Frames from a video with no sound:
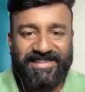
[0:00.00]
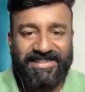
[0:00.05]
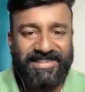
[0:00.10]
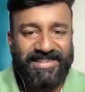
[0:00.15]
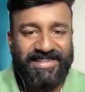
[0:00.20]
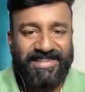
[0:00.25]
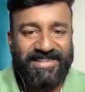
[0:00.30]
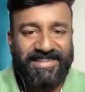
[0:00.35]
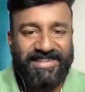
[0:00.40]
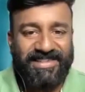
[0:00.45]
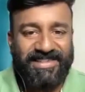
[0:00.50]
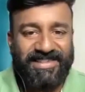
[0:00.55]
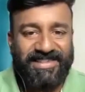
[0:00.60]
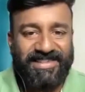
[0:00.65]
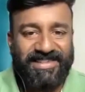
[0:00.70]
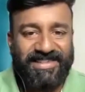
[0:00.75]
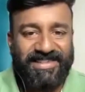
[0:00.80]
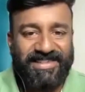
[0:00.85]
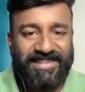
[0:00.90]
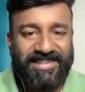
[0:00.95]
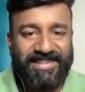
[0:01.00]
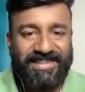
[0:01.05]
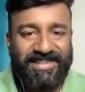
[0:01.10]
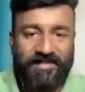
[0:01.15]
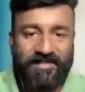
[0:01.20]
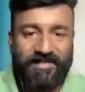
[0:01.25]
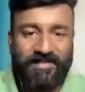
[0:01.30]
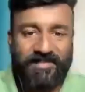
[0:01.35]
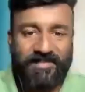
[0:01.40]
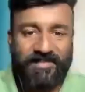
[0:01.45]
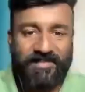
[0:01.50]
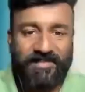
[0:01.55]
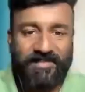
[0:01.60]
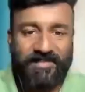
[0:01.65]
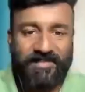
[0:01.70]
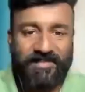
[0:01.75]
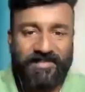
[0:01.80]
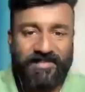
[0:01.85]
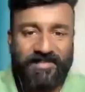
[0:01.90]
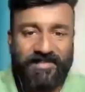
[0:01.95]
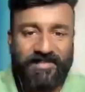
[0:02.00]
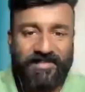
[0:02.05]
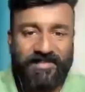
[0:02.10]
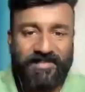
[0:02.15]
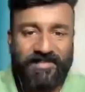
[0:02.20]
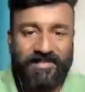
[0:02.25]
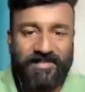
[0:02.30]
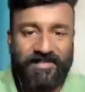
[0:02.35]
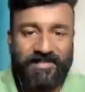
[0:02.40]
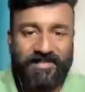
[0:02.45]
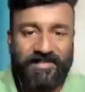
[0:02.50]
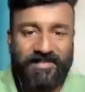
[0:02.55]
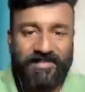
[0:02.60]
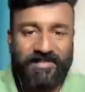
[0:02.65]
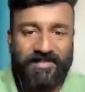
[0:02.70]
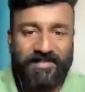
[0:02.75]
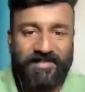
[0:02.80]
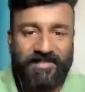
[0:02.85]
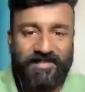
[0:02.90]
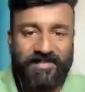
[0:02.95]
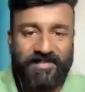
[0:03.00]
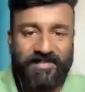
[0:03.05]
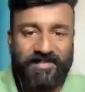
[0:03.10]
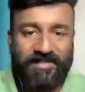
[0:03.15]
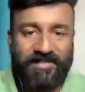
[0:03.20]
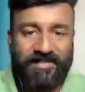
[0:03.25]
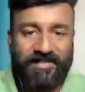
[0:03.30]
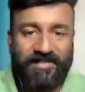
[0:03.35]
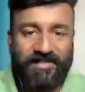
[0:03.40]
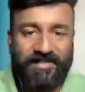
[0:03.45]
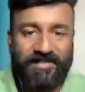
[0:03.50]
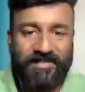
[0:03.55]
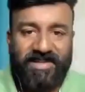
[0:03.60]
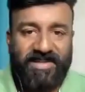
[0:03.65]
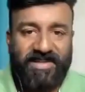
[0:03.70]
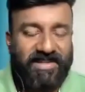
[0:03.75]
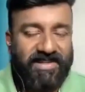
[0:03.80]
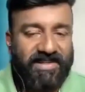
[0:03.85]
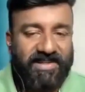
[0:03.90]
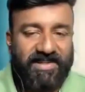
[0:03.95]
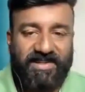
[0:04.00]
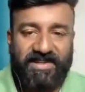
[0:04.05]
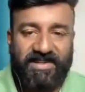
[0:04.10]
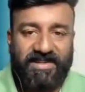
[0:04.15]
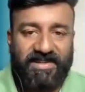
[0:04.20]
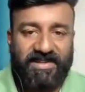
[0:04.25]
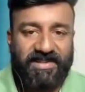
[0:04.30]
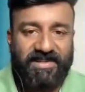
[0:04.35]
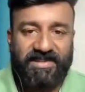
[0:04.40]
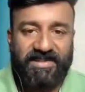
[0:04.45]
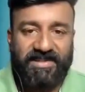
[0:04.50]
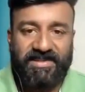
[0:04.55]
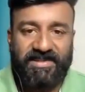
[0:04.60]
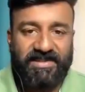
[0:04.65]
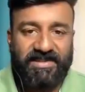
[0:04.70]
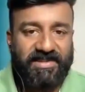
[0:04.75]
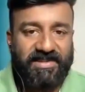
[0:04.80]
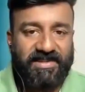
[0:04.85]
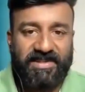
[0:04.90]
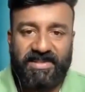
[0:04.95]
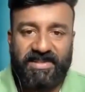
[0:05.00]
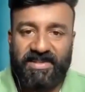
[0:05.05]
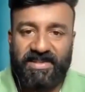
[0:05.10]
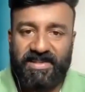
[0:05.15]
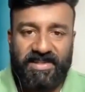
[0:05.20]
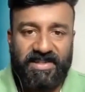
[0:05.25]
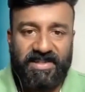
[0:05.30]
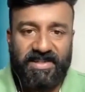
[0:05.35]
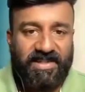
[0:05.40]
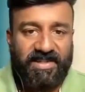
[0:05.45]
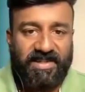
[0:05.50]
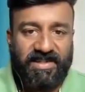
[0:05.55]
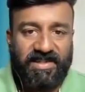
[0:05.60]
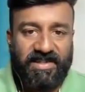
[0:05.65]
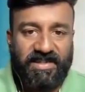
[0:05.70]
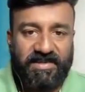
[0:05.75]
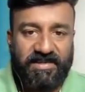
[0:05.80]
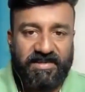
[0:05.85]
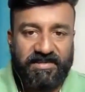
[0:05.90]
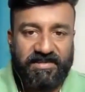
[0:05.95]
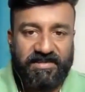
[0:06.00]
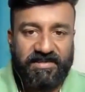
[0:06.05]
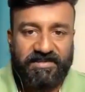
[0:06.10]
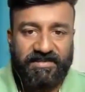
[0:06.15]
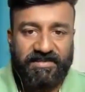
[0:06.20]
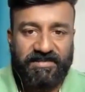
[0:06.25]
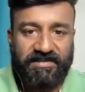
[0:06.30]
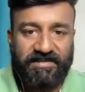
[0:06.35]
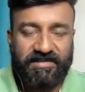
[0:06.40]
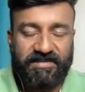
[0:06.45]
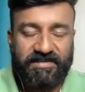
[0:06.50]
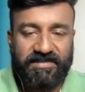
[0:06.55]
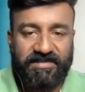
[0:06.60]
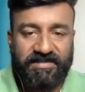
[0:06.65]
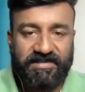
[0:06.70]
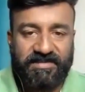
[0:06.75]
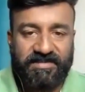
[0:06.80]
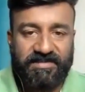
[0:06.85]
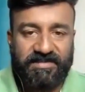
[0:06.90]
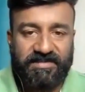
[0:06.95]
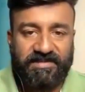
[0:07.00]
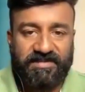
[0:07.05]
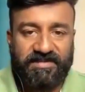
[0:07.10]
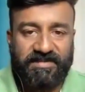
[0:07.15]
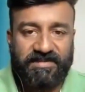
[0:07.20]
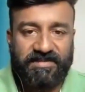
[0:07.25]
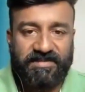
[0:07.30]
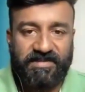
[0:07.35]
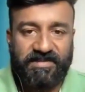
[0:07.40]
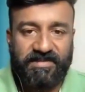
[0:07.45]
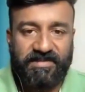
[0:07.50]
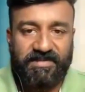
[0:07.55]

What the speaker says: This person isn't speaking.